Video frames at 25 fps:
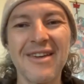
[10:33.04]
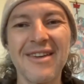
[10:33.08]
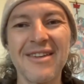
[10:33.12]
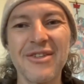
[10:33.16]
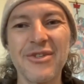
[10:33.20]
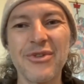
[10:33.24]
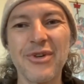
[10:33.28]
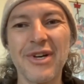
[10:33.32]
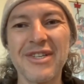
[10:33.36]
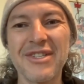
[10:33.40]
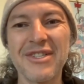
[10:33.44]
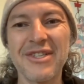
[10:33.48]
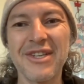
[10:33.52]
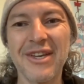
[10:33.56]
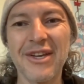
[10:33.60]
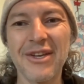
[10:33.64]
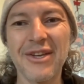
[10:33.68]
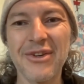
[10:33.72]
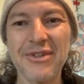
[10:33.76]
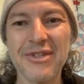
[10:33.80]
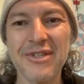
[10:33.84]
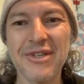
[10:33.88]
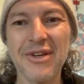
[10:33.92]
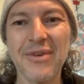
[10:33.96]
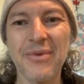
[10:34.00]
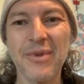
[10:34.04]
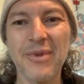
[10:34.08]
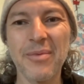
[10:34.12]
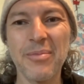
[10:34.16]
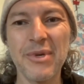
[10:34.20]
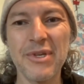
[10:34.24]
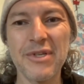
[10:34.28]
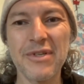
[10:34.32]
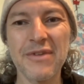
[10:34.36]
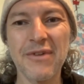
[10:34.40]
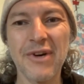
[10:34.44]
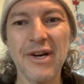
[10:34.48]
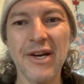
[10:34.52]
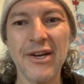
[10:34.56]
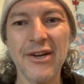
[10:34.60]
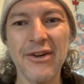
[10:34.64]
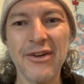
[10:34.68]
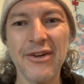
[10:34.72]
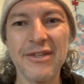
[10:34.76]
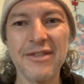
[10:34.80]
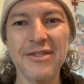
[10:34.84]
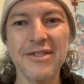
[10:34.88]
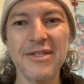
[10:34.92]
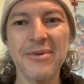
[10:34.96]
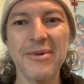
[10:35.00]
Try sticking yourself with a piece of
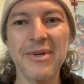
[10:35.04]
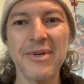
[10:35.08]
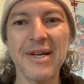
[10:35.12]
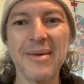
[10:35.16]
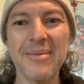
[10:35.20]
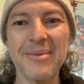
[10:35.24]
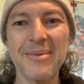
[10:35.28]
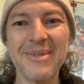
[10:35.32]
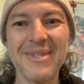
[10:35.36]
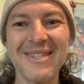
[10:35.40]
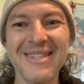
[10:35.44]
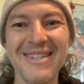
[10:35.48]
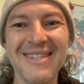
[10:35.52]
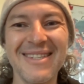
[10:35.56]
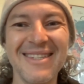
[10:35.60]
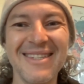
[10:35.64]
iron and see what happens.